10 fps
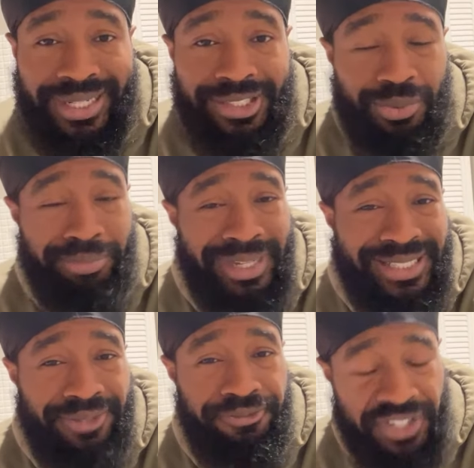That's what
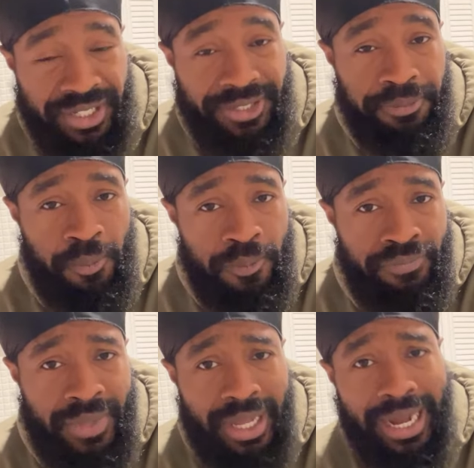makes it fun.
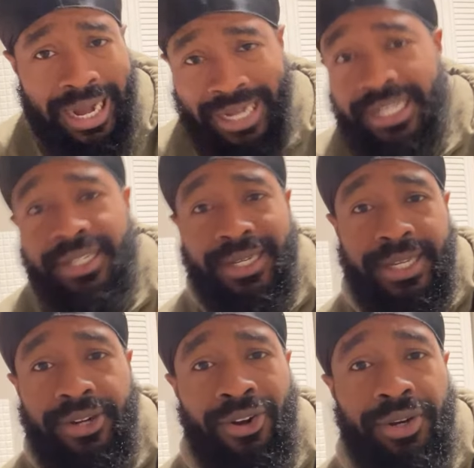I could
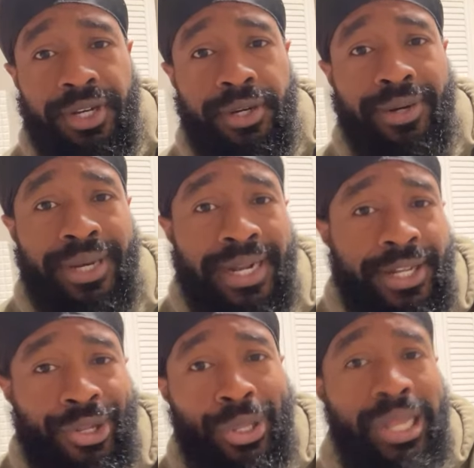get on here and I
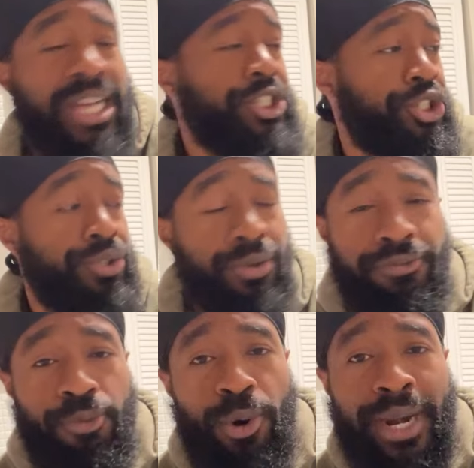could lecture
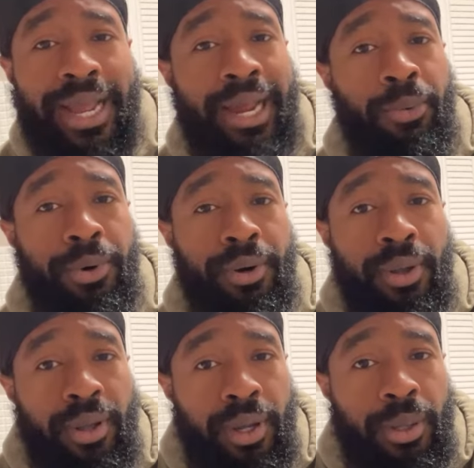for an hour,
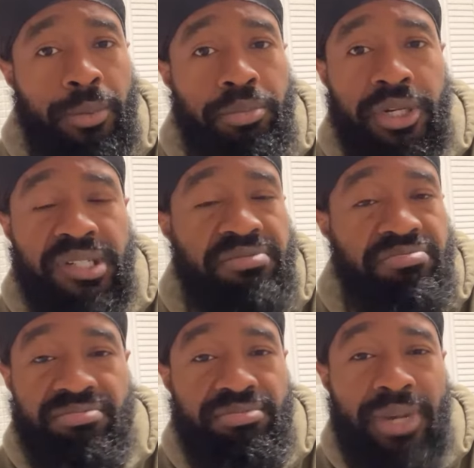but
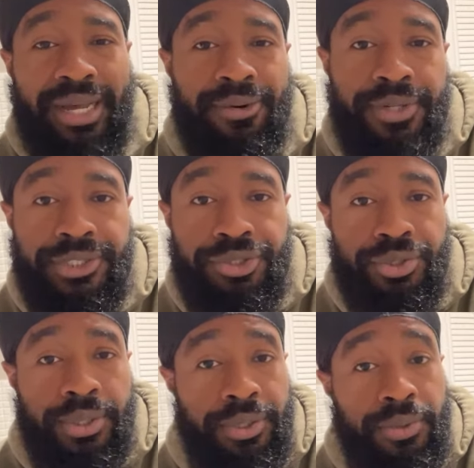I don't
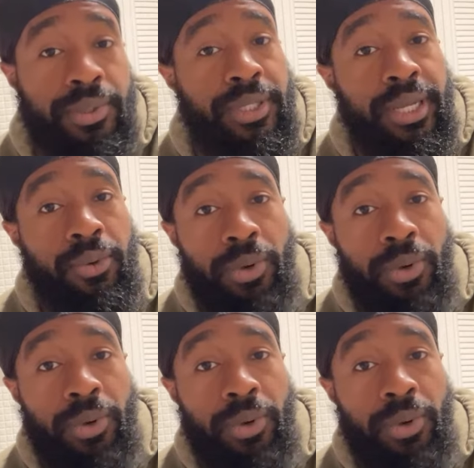enjoy doing that.